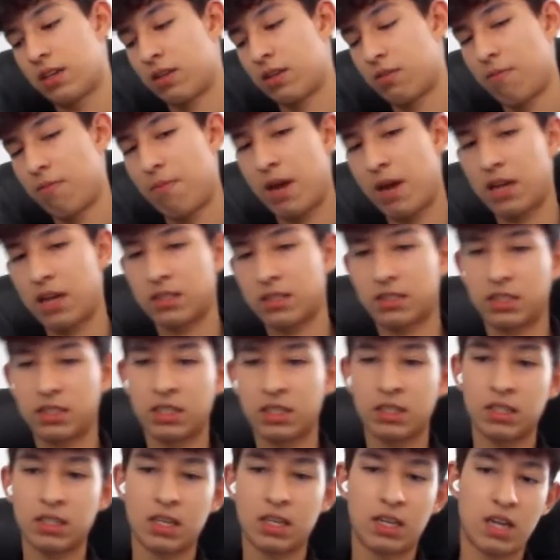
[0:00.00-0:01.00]

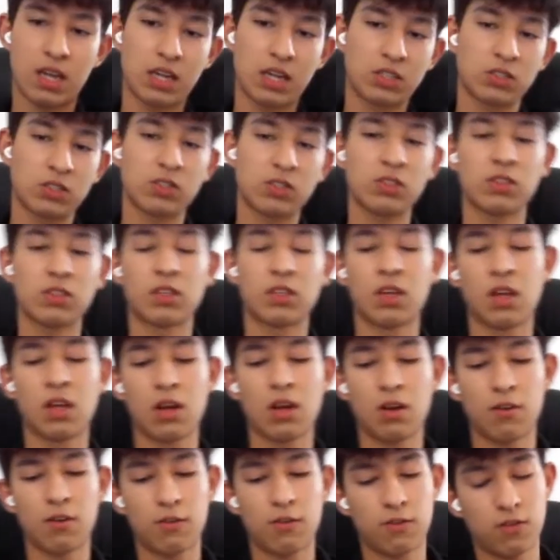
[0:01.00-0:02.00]
passing electrons
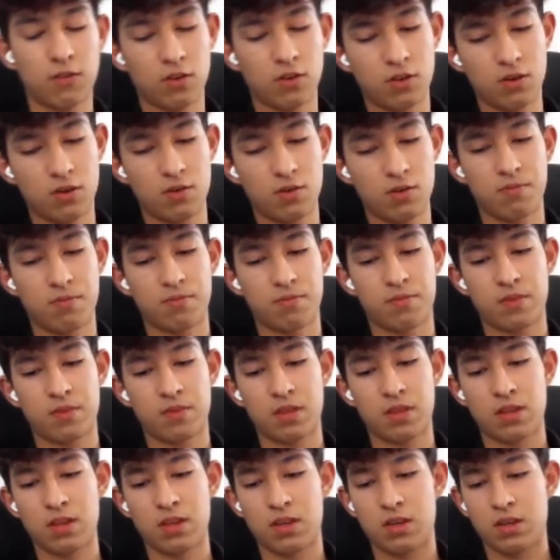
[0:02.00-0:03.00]
from
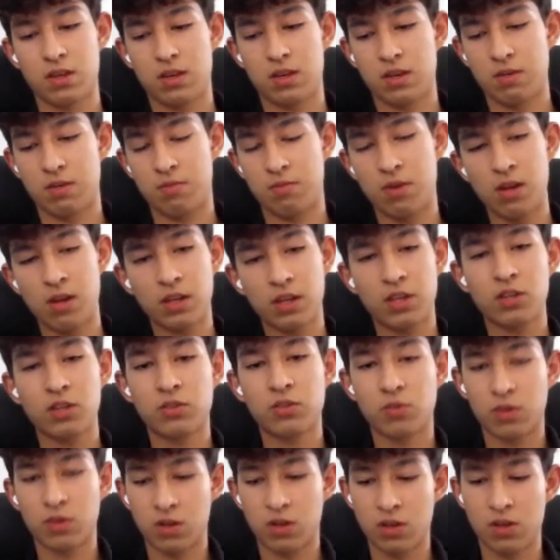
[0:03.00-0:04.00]
a molecule to
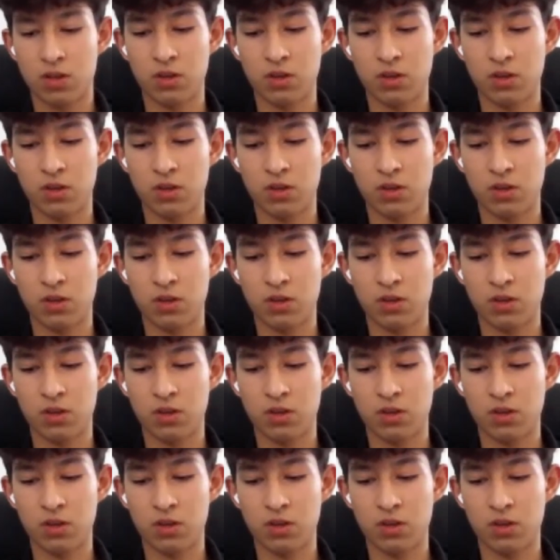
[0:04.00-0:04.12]
another.